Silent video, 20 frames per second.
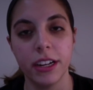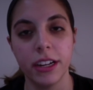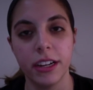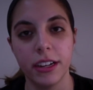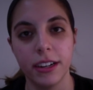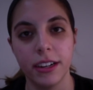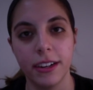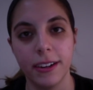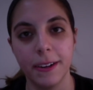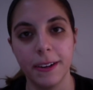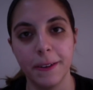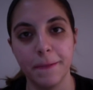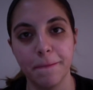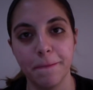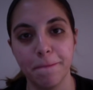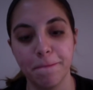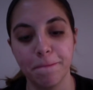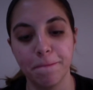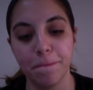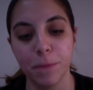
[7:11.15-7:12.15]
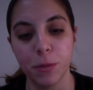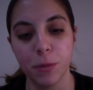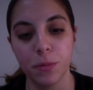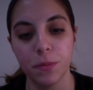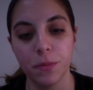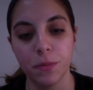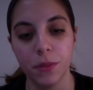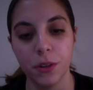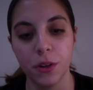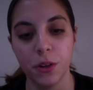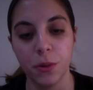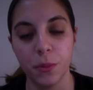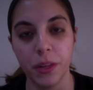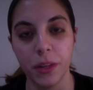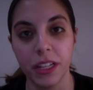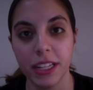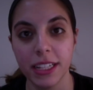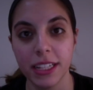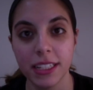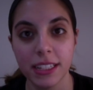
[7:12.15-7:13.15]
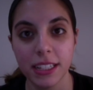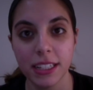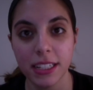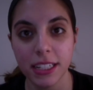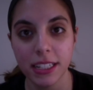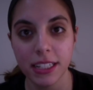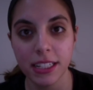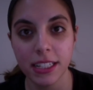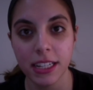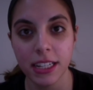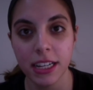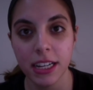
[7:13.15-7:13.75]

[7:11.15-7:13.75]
um, you know, villains in this